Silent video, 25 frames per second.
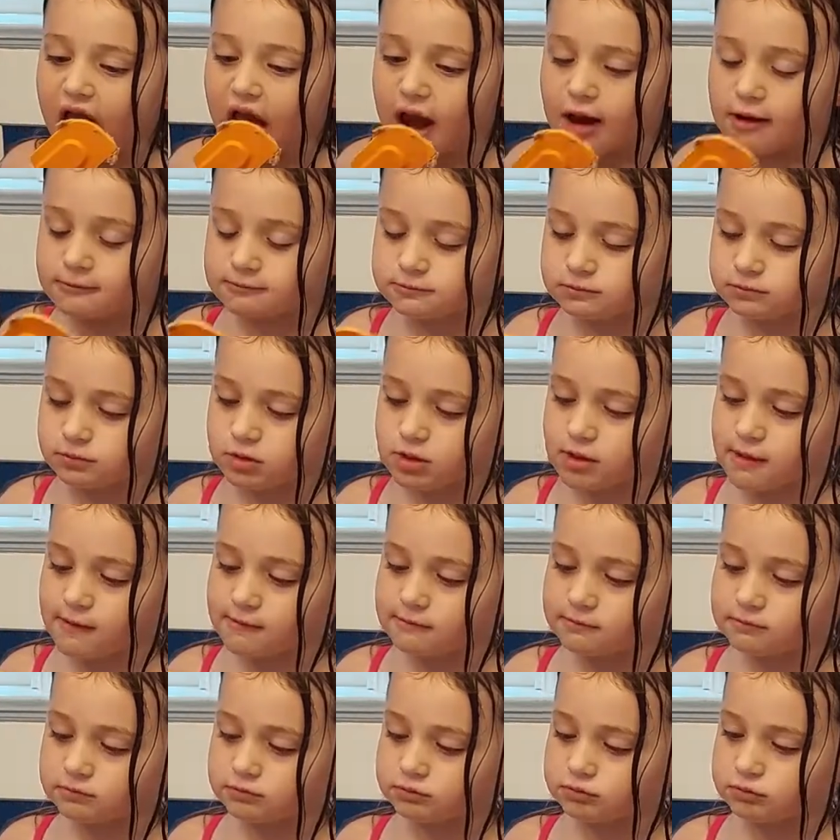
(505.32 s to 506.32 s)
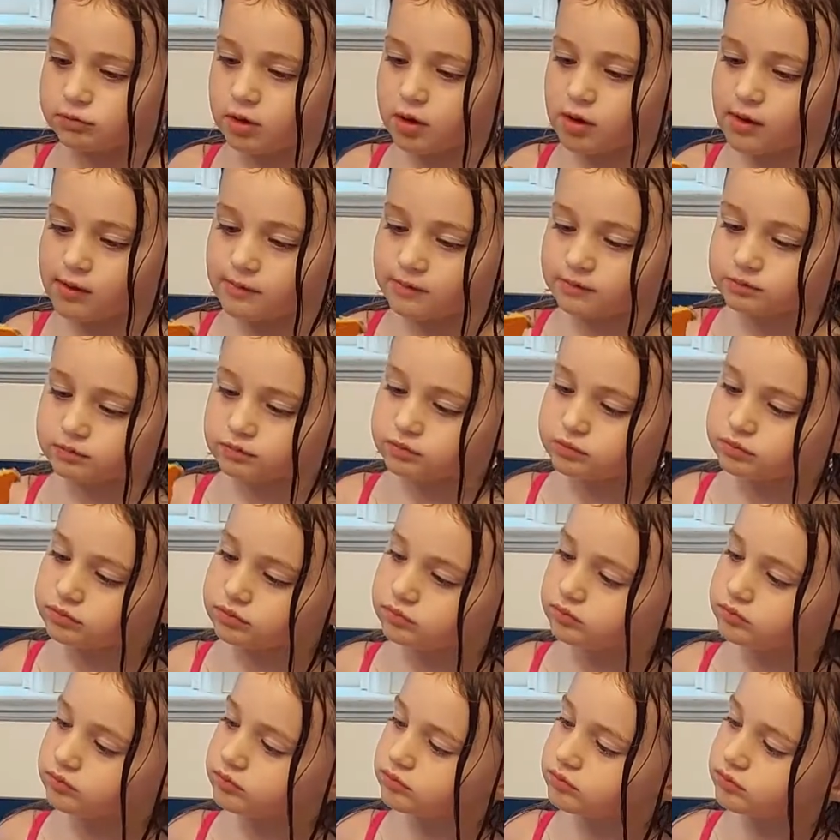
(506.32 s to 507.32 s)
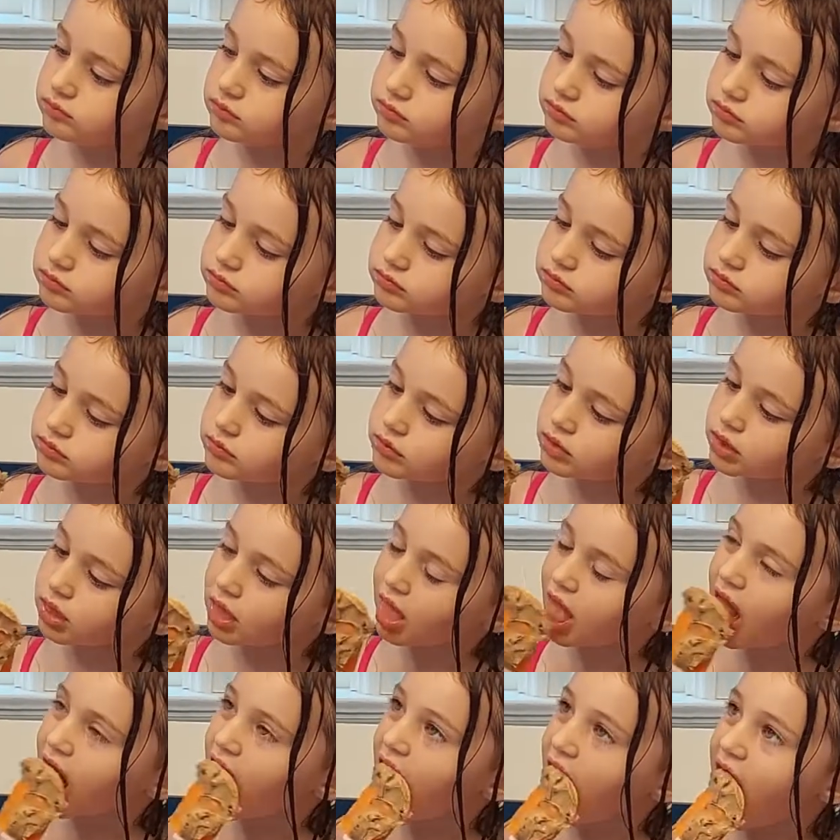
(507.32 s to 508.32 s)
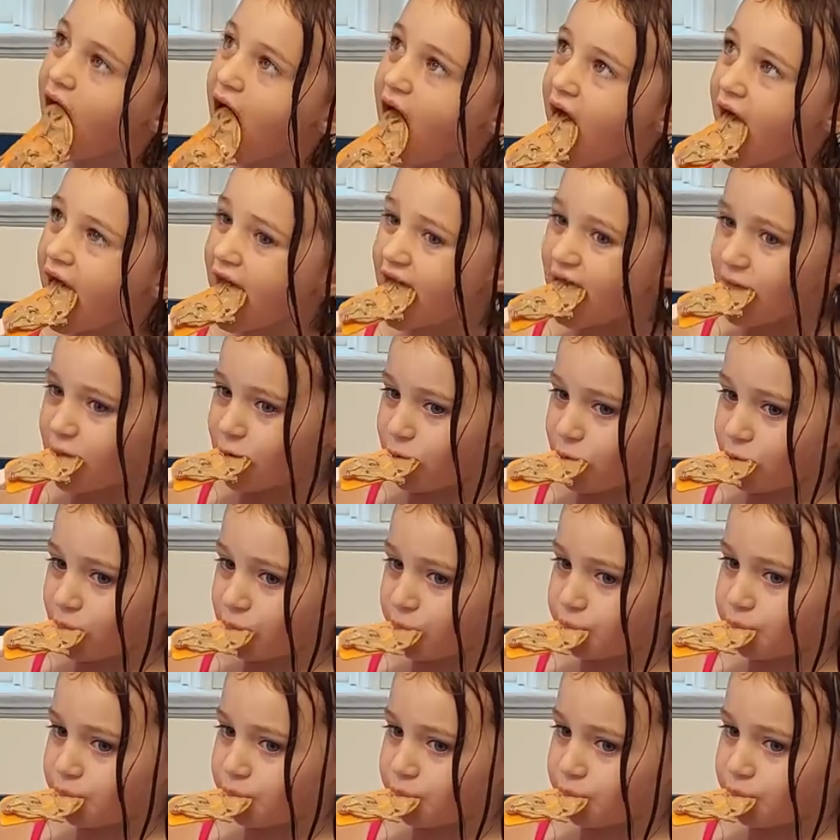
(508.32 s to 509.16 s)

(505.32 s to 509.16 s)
Push it. Push it real good. Oh, this is a little